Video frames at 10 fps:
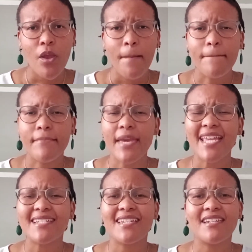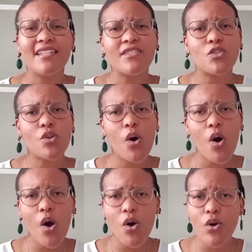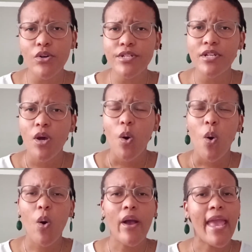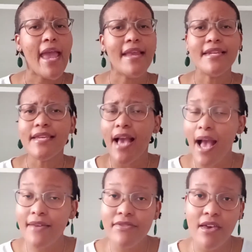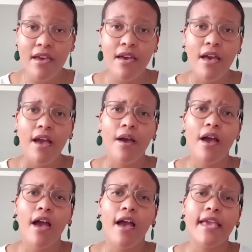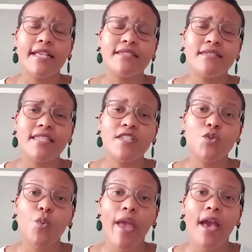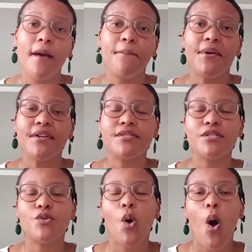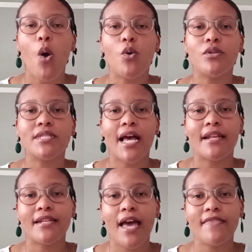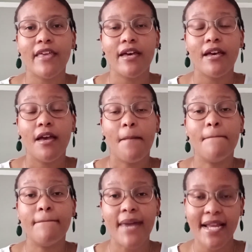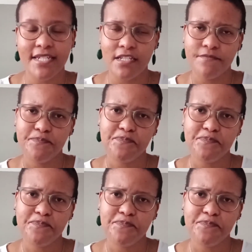maintenance owed, or any other instance where a person owes another money.